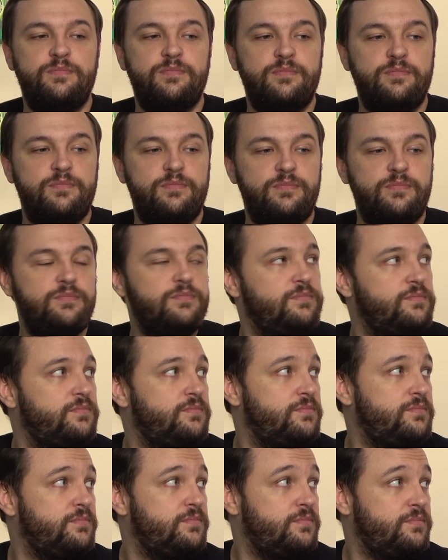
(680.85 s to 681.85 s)

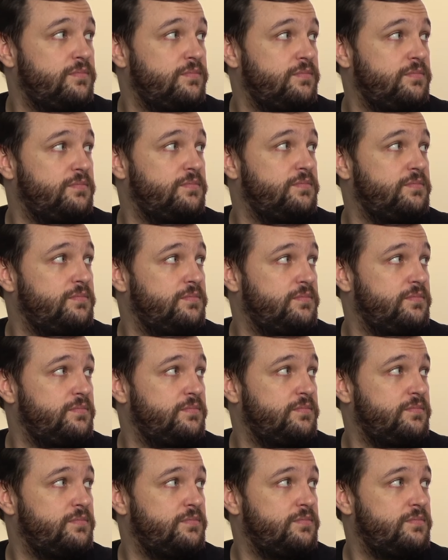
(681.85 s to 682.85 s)

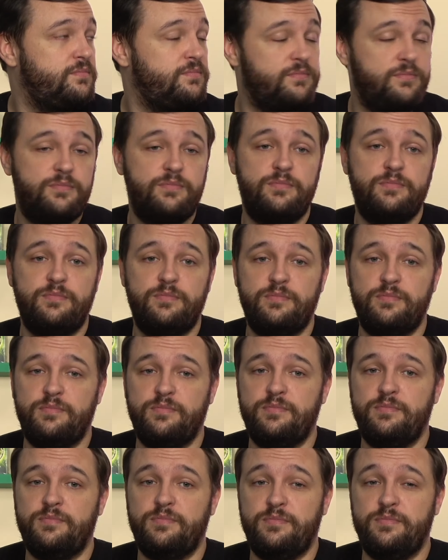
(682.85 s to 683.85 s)

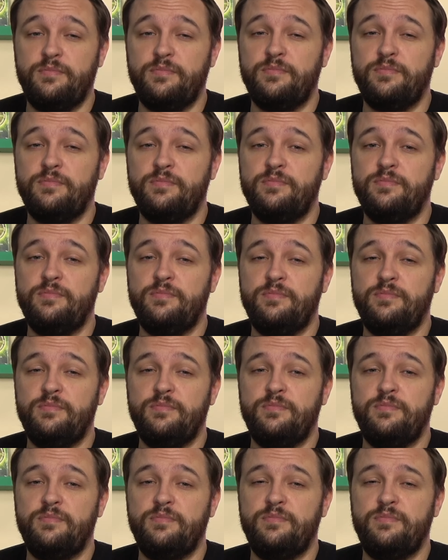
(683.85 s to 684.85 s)

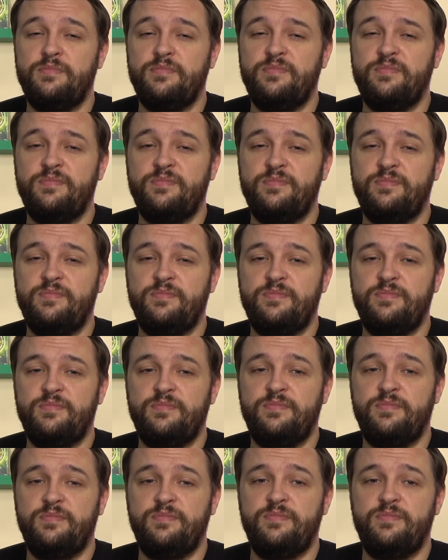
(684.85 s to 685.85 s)

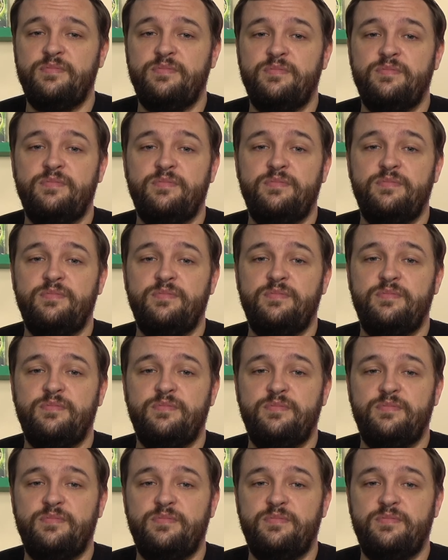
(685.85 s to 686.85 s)

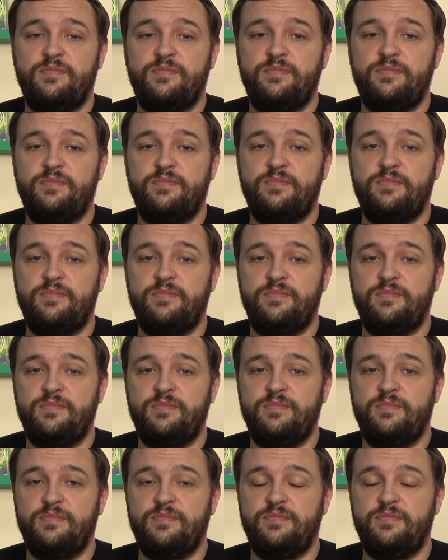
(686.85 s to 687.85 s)

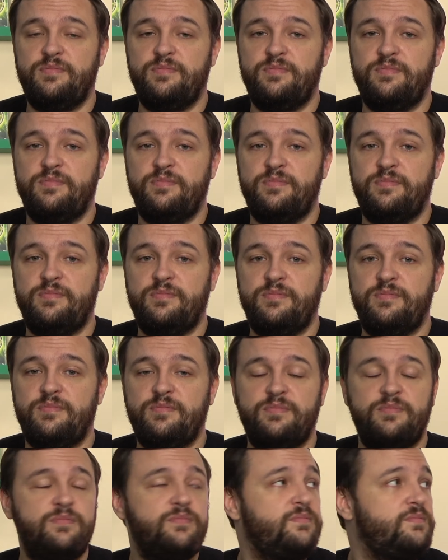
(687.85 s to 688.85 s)
This person isn't speaking.